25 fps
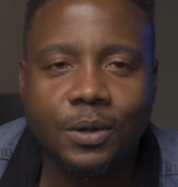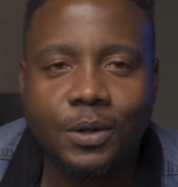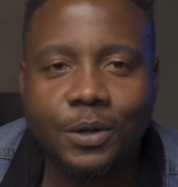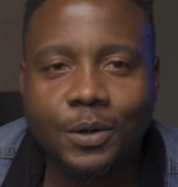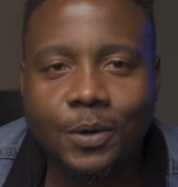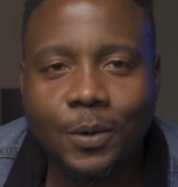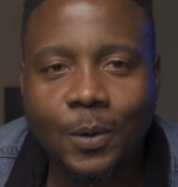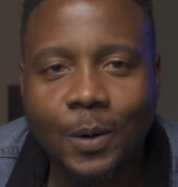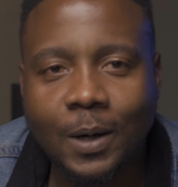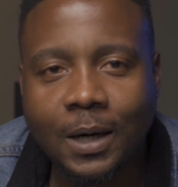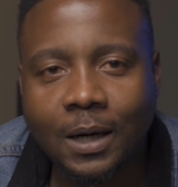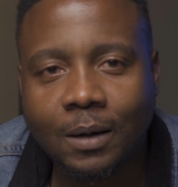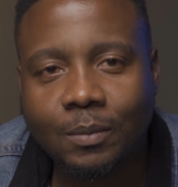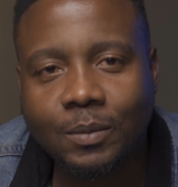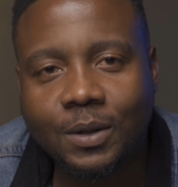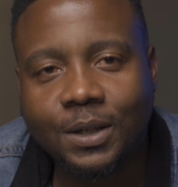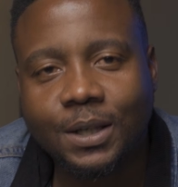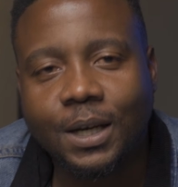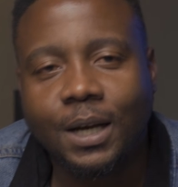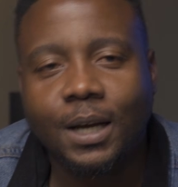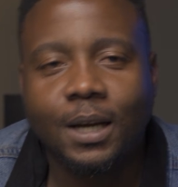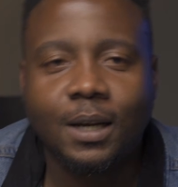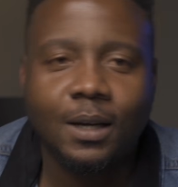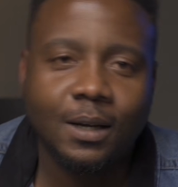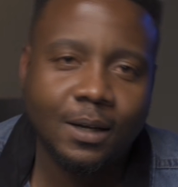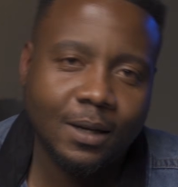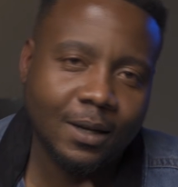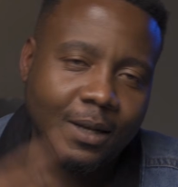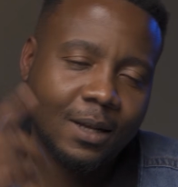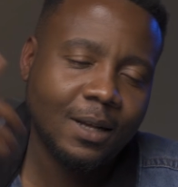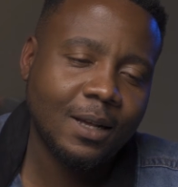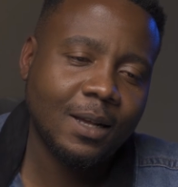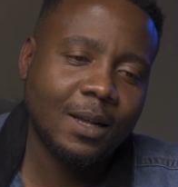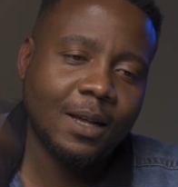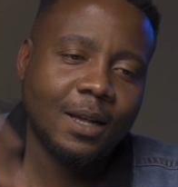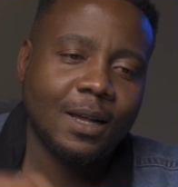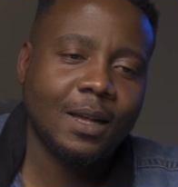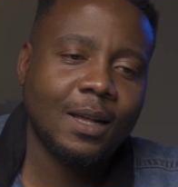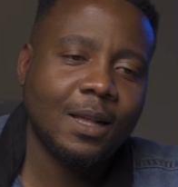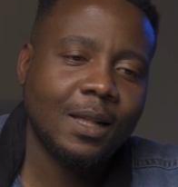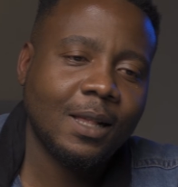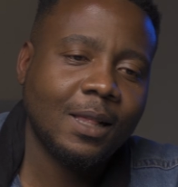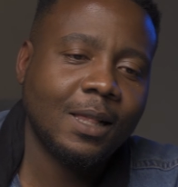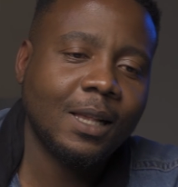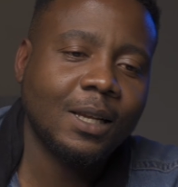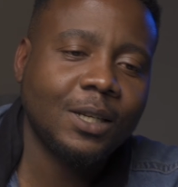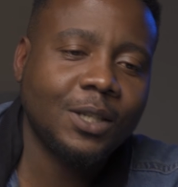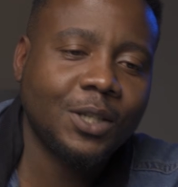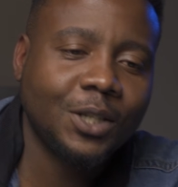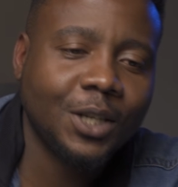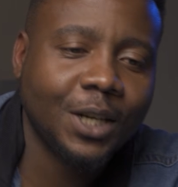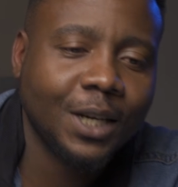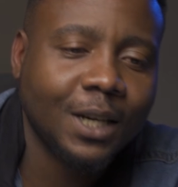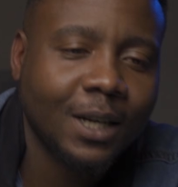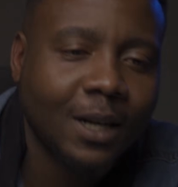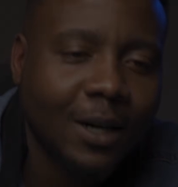You know what I'm saying? Let's check